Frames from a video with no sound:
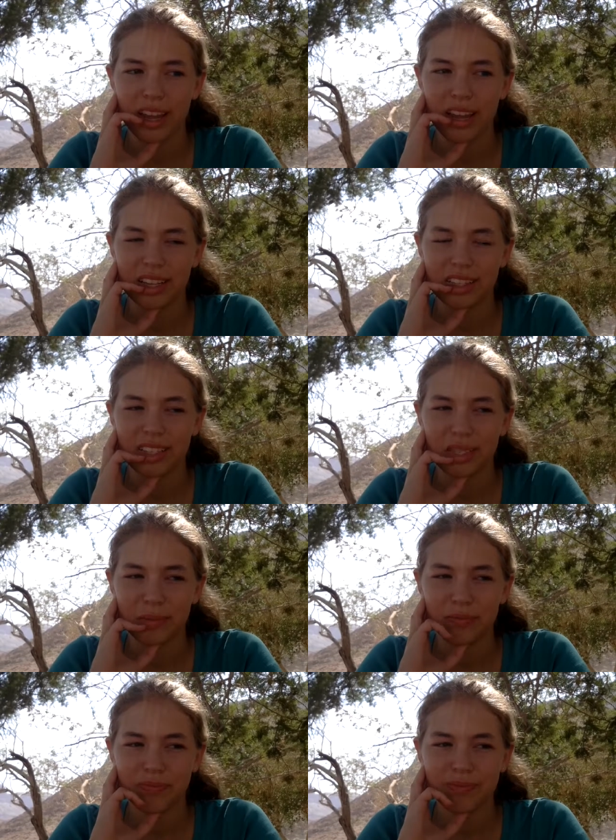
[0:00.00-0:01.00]
it's,
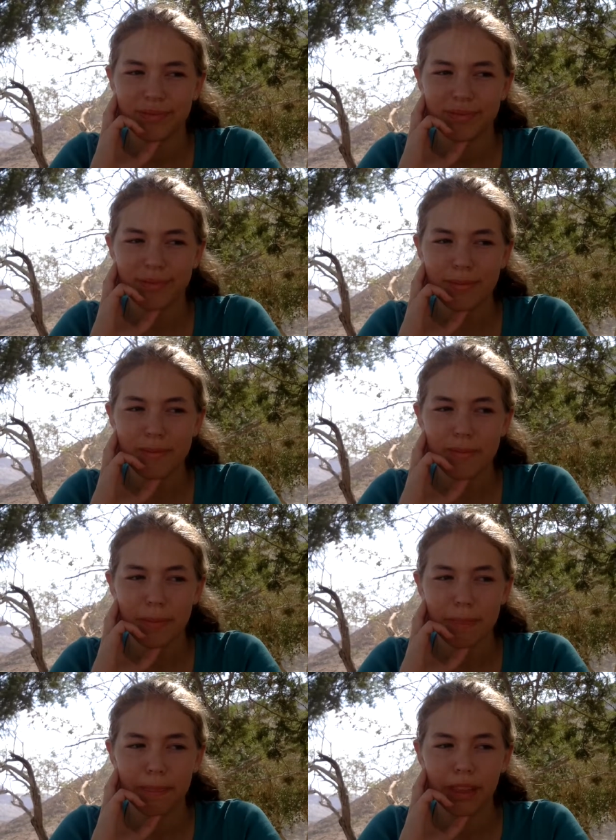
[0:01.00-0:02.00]

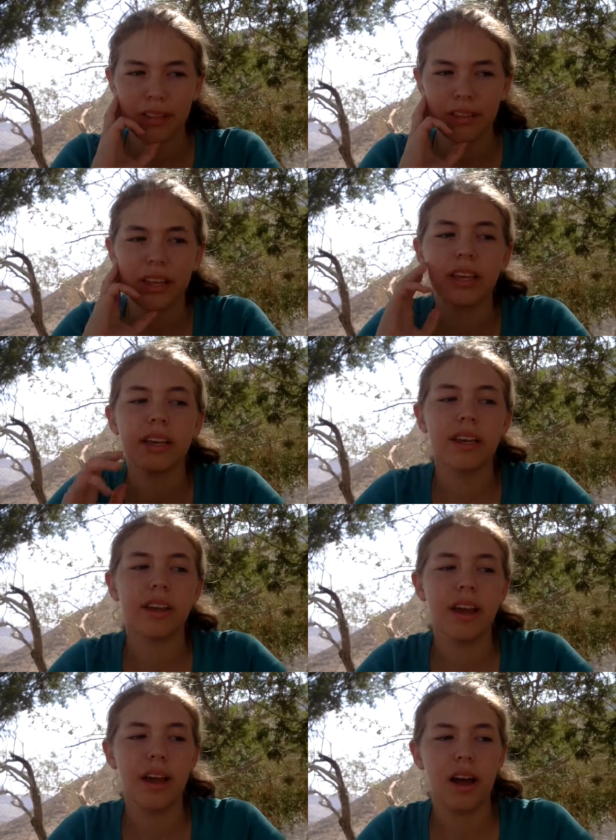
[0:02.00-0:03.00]
like, like,
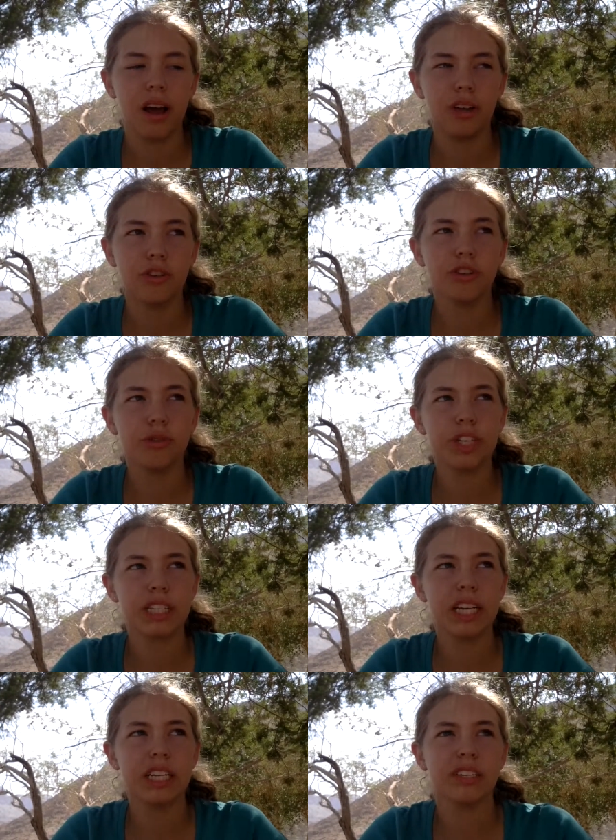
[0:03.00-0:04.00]
your Jewish
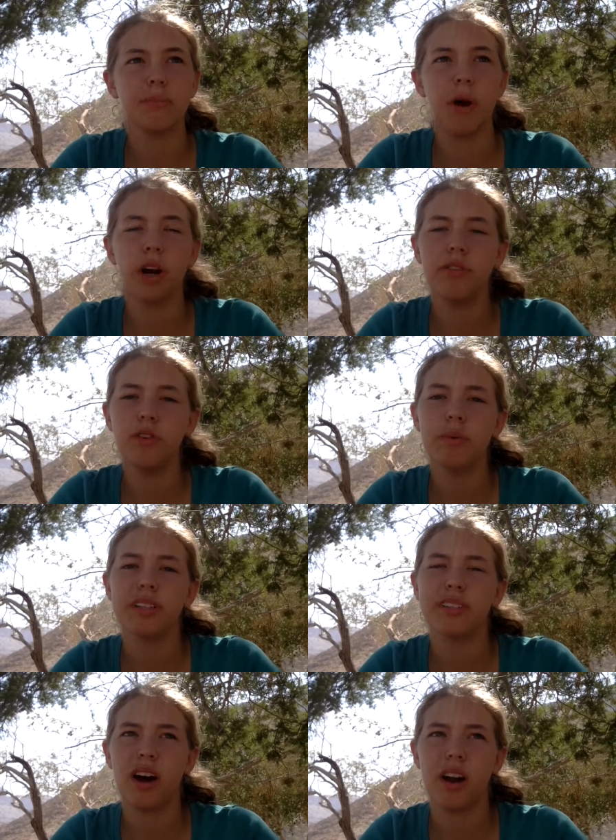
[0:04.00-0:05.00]
identity is a part of you, but
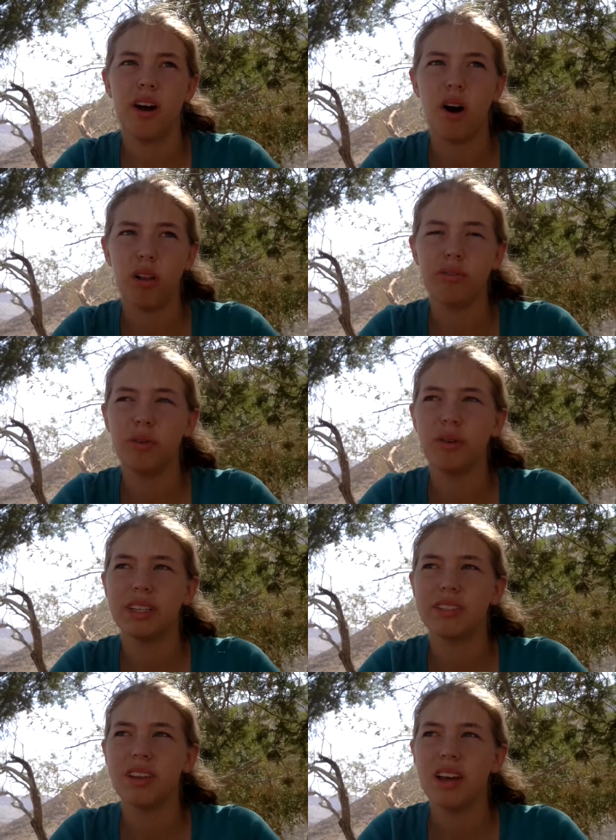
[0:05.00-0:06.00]
it's not all of you, and
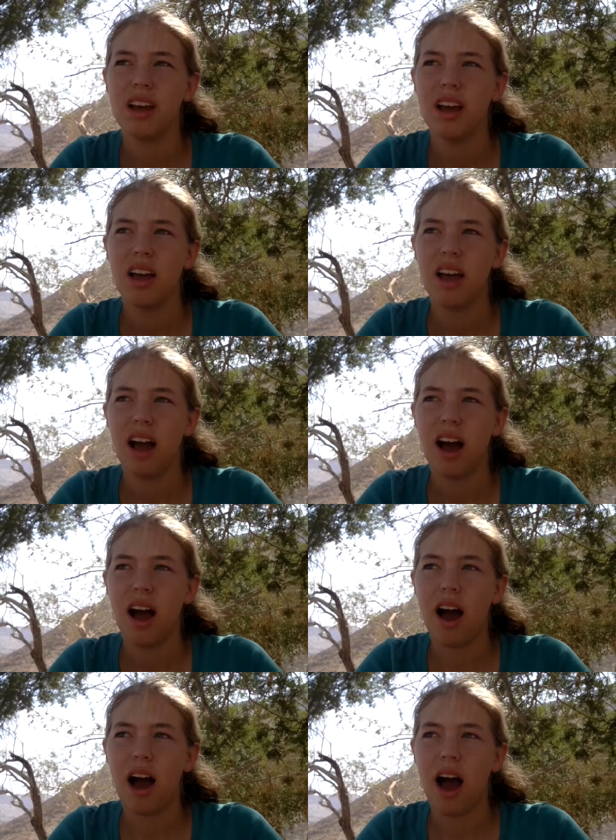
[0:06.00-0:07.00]
it's,
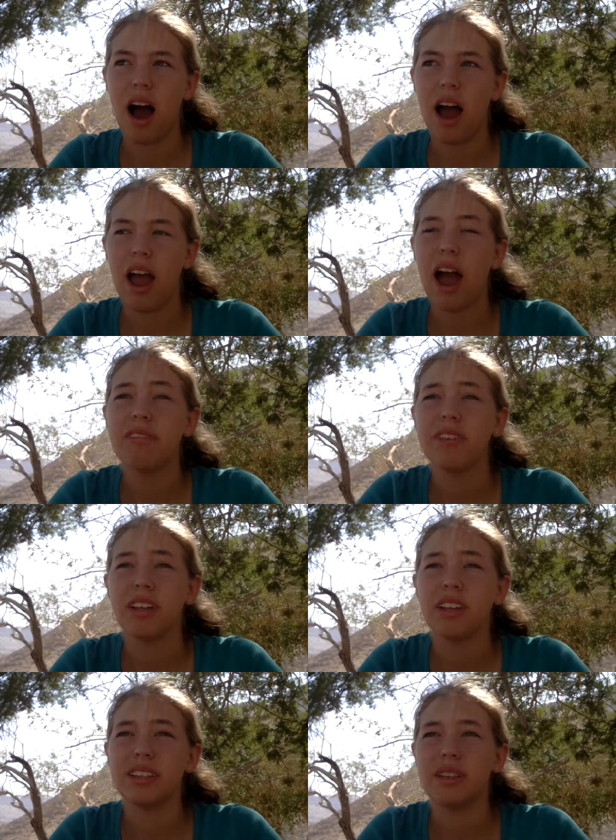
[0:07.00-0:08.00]
I, I feel
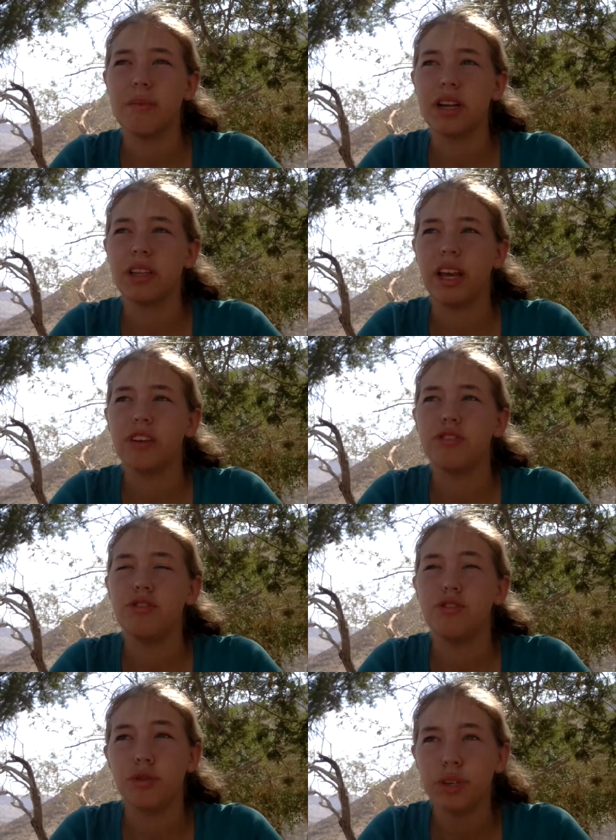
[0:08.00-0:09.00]
at least that my, like,
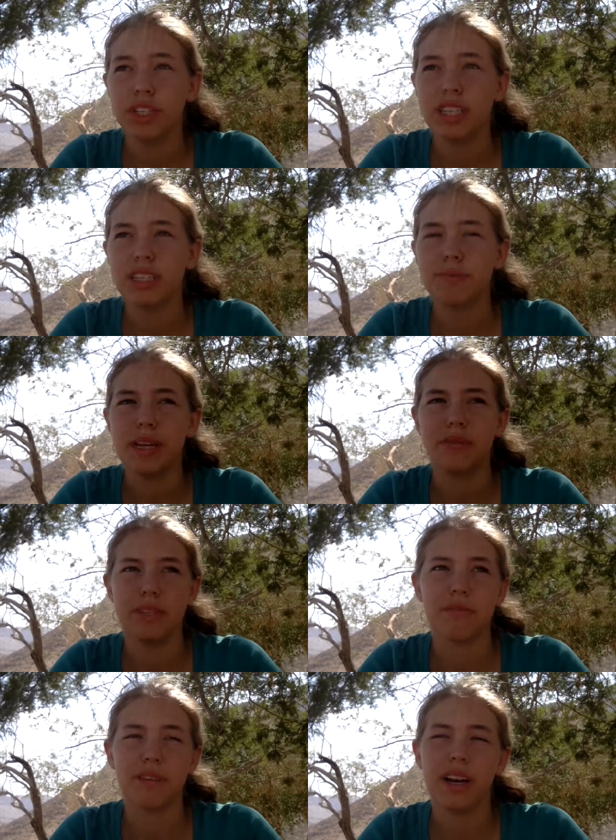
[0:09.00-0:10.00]
Jewishness makes me
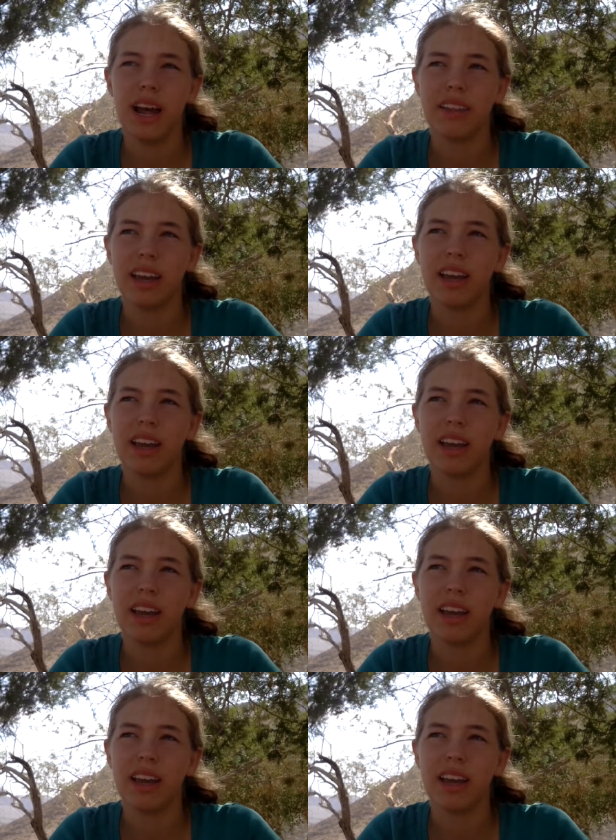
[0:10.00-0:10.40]
different, and, like,